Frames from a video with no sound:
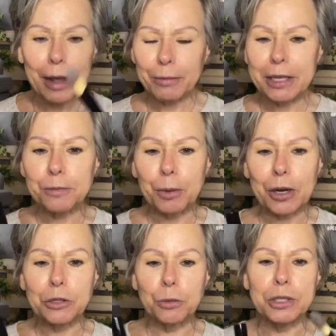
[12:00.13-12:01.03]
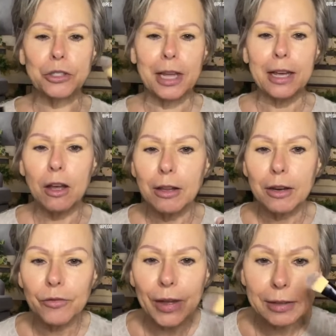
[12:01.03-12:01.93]
this brush, which they call it a
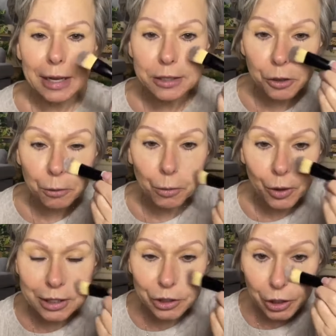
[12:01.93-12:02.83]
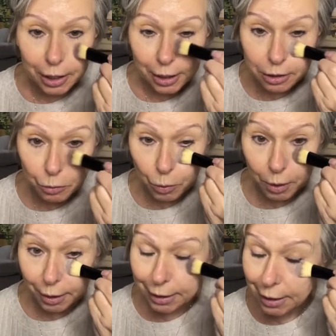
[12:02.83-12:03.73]
foundation brush, and it's
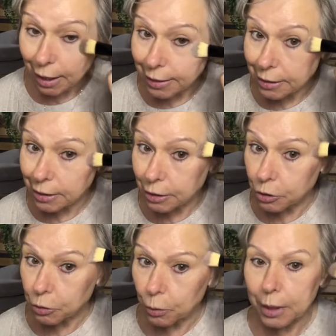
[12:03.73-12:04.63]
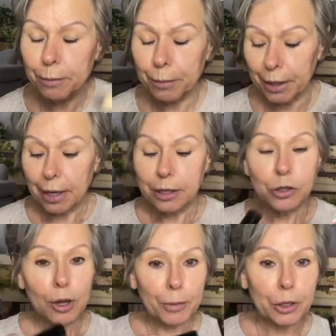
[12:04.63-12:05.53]
really nice to sweep. So
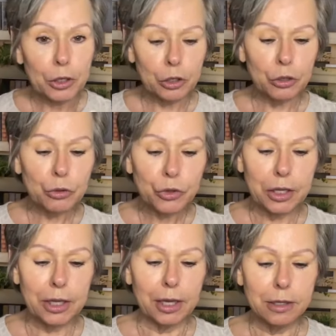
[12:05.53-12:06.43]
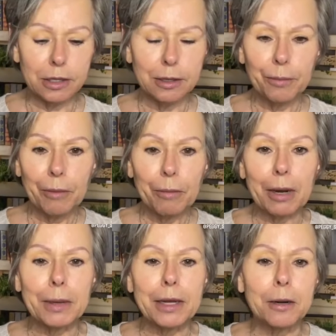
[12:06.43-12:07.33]
I'm going to use this, but I'm
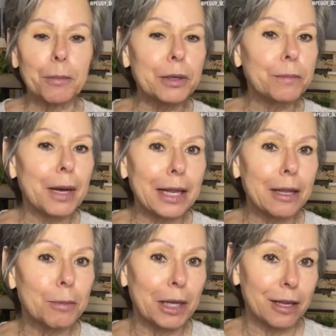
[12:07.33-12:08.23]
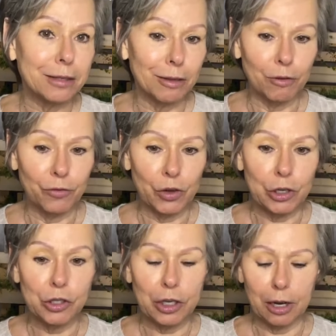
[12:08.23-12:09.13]
going to put my lip gloss on
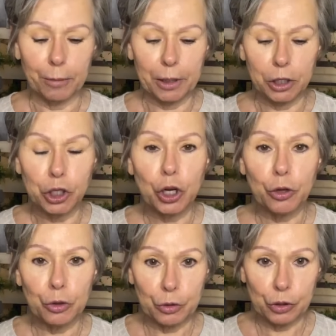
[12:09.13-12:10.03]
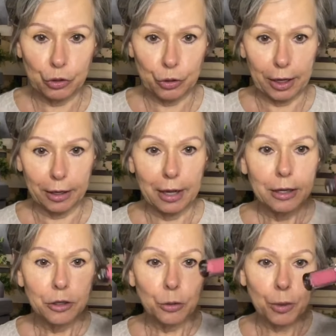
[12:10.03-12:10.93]
first, and I'm going to show you a trick
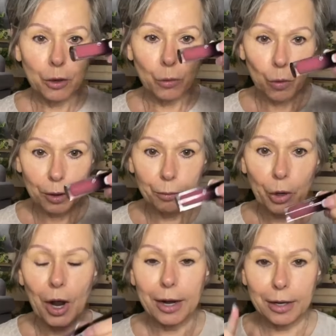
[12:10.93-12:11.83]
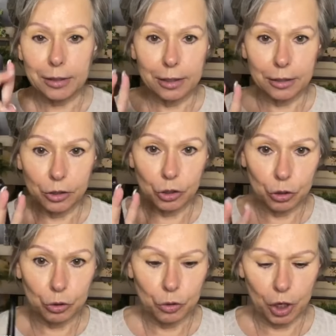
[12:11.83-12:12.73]
to where one product does two
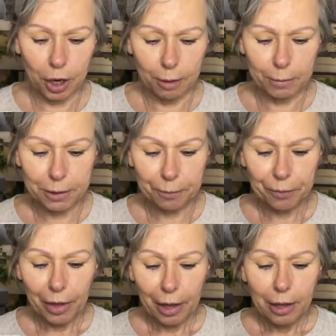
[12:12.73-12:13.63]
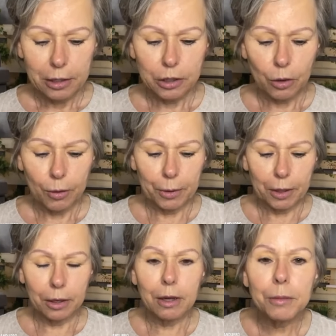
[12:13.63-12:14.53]
jobs. So I'm going to
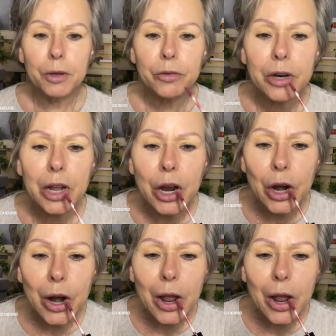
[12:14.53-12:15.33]
come over here